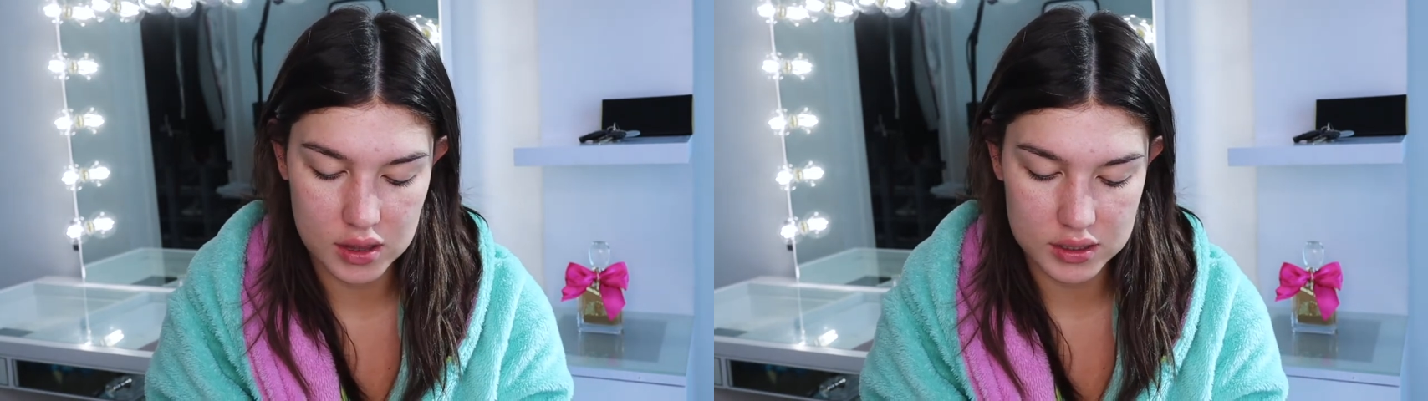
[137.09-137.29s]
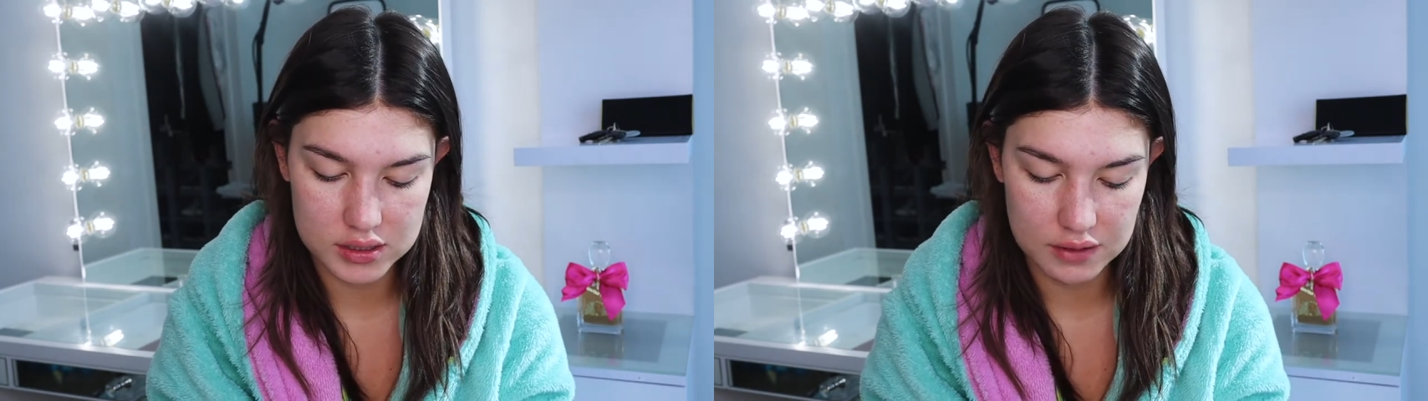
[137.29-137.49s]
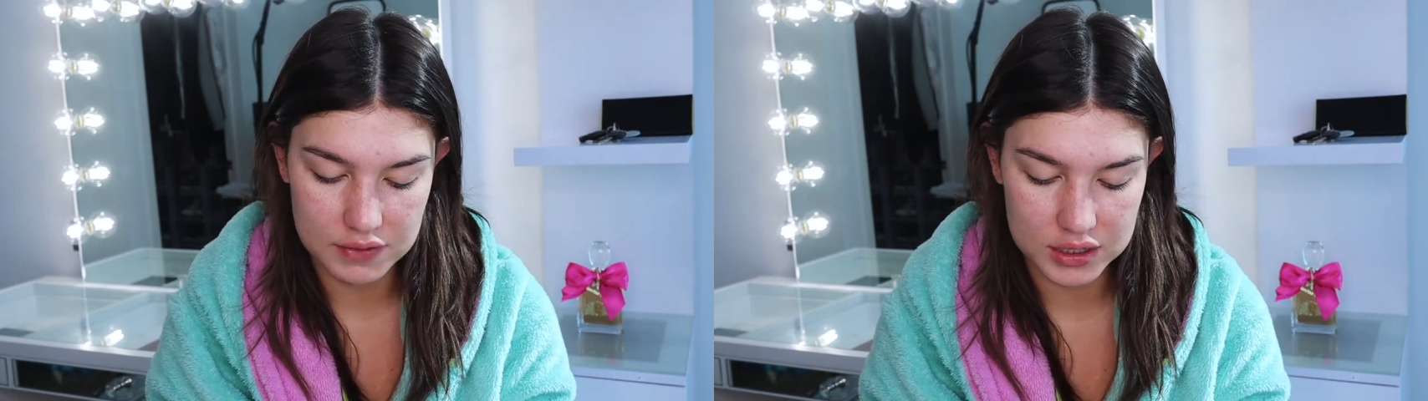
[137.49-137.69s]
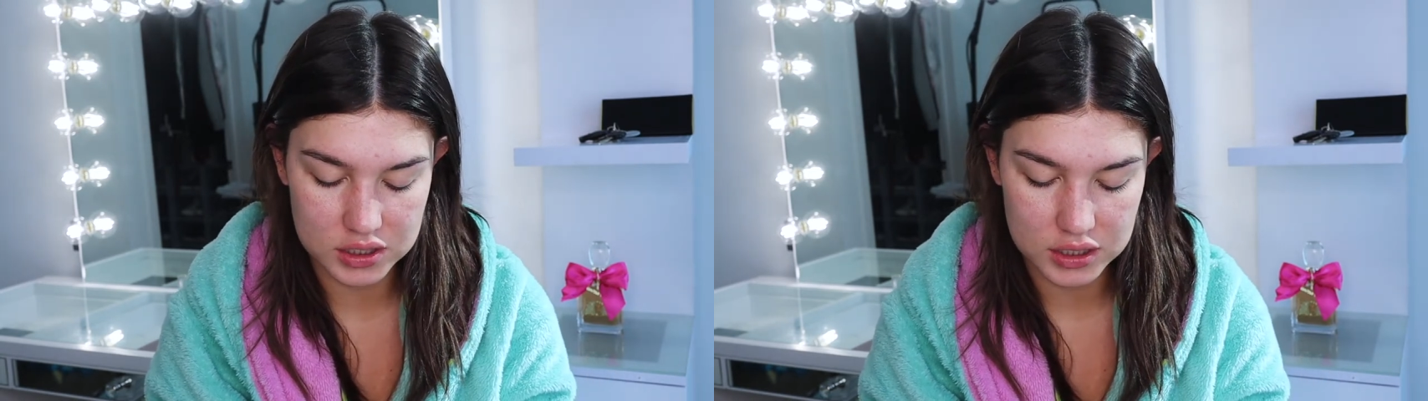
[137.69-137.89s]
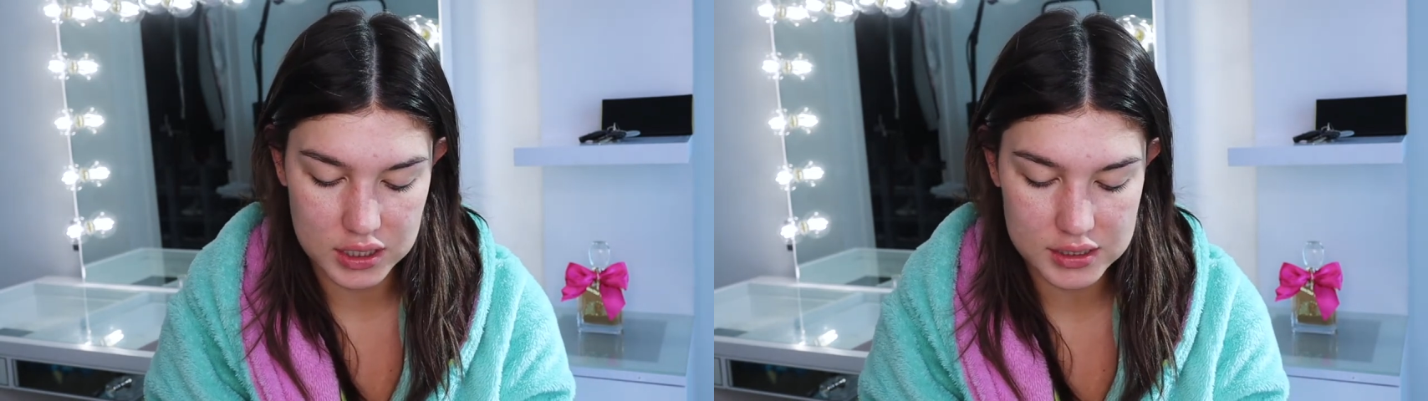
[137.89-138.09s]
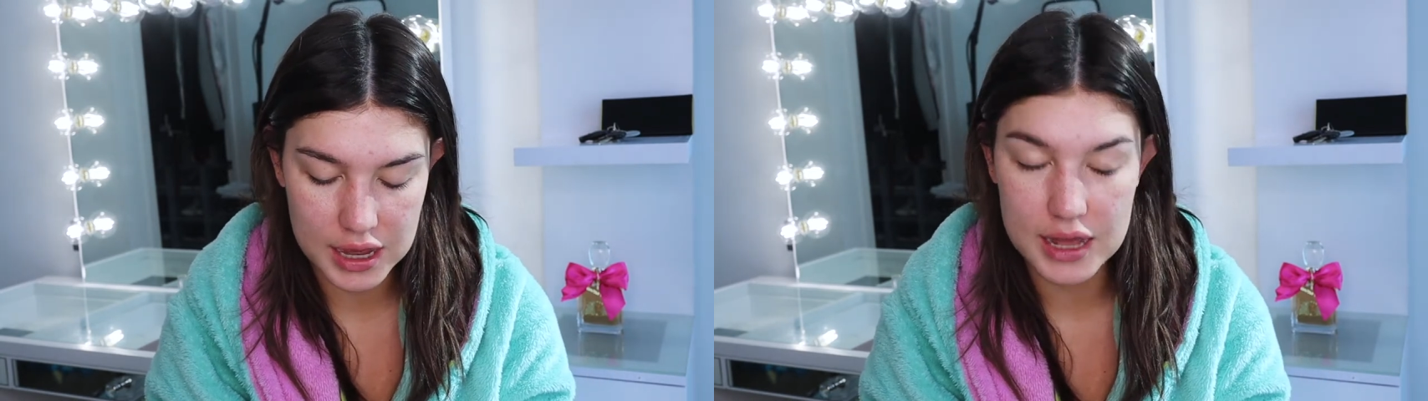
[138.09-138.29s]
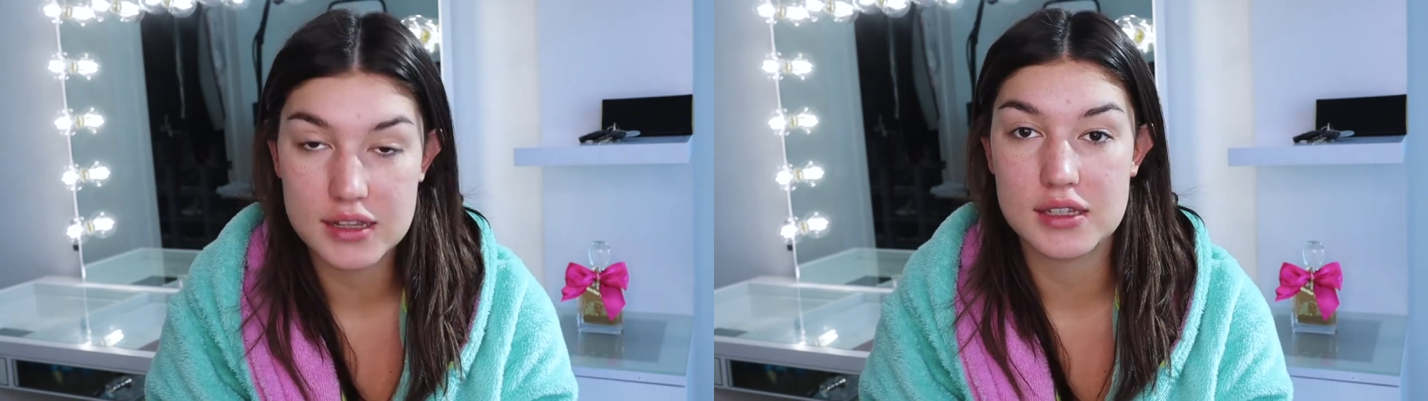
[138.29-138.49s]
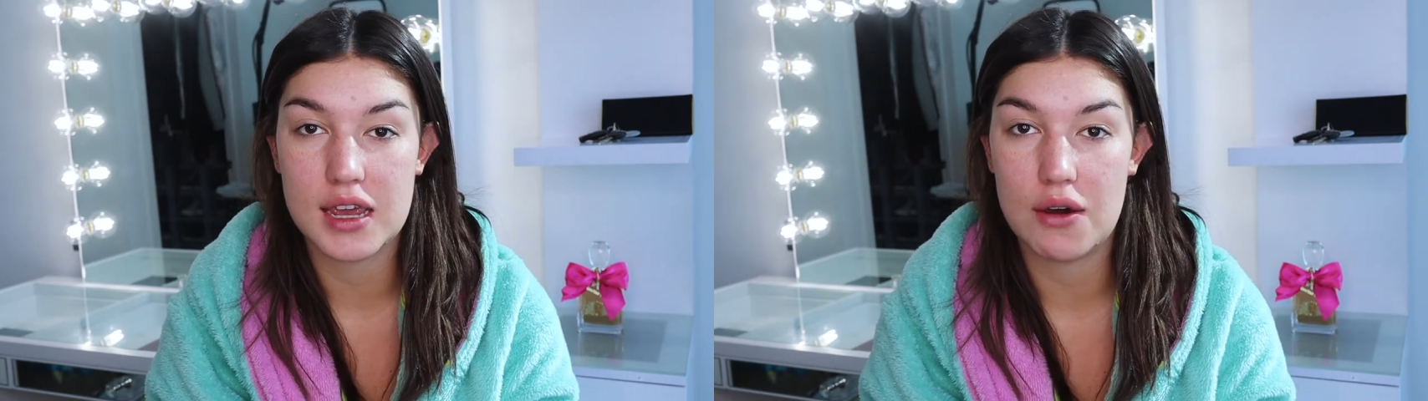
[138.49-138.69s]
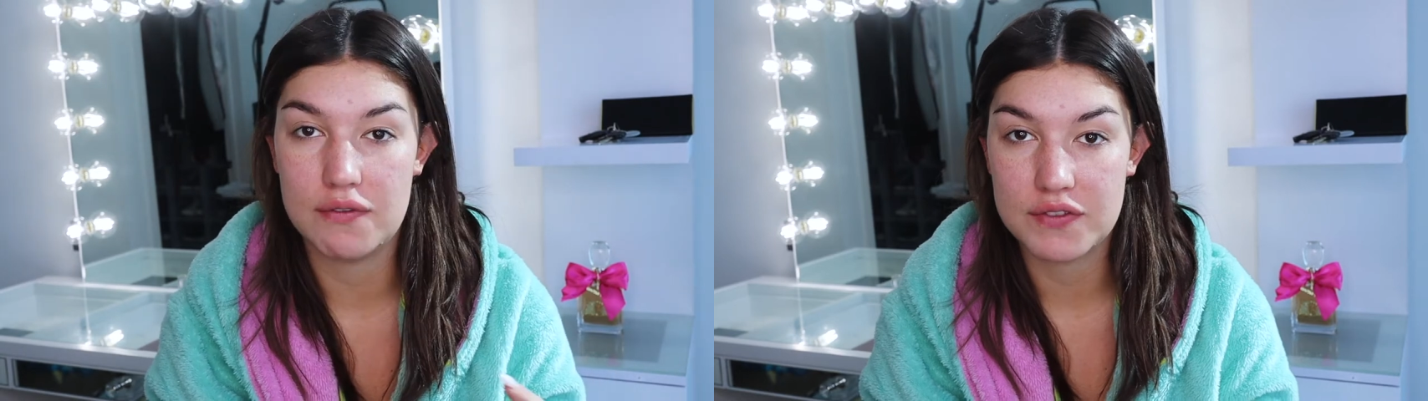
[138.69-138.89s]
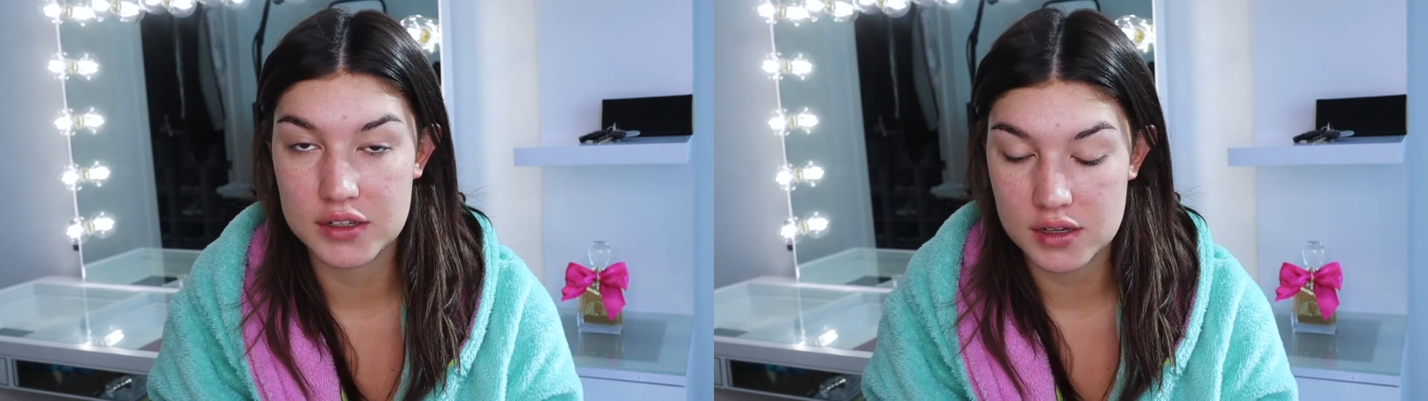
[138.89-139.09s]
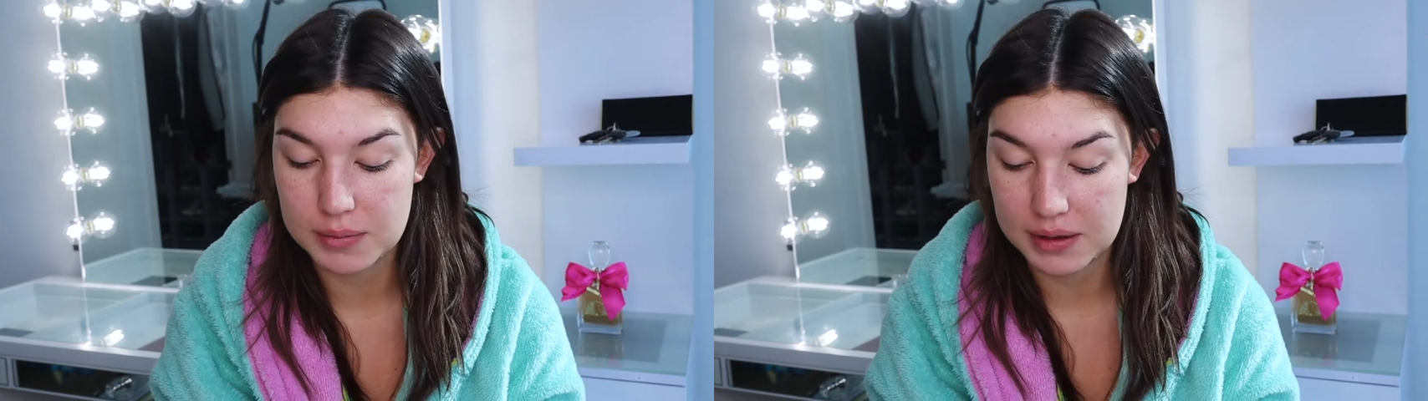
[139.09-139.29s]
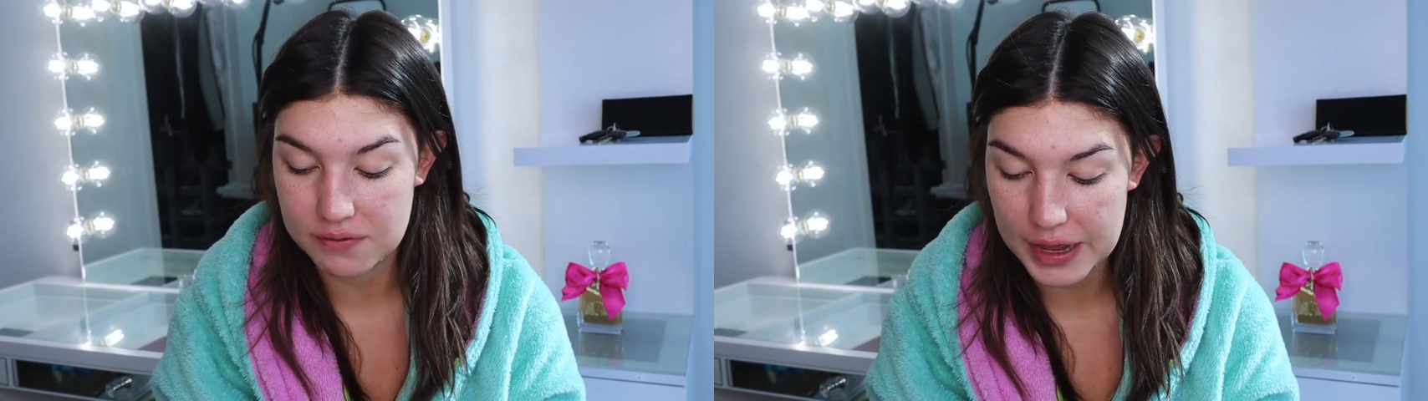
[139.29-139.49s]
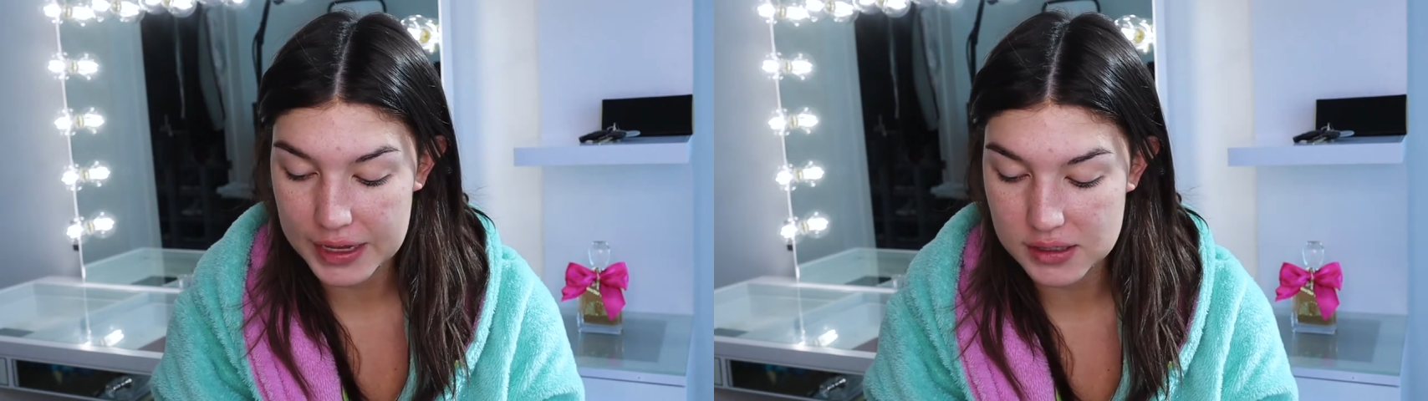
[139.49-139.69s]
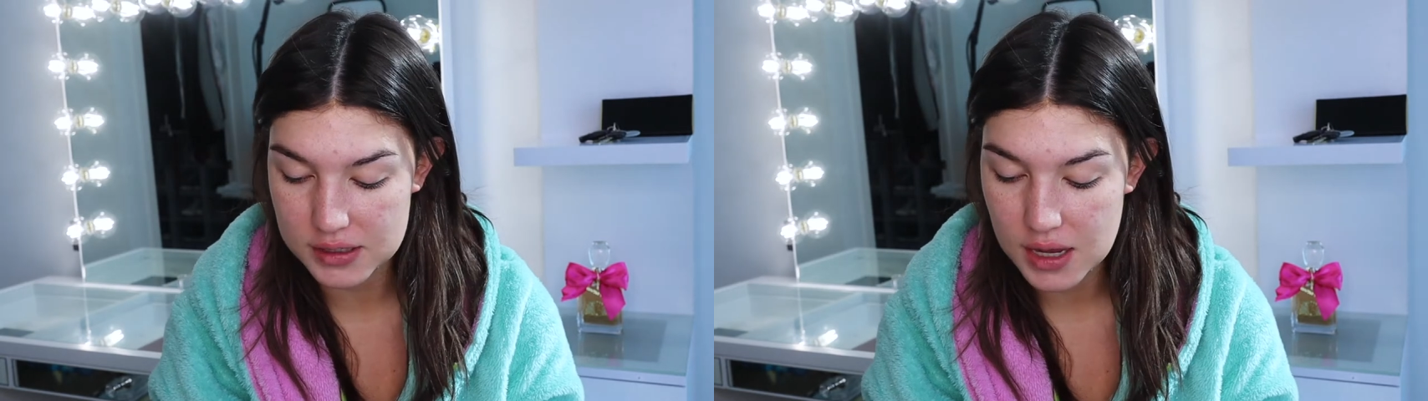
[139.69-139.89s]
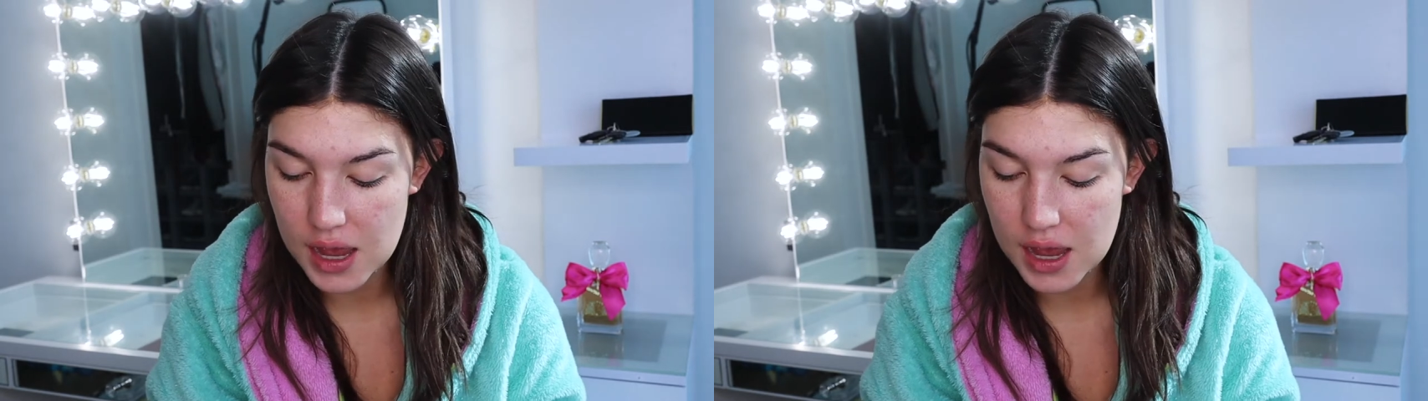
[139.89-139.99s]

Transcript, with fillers: Let's see if it actually does that, see how it feels on my face.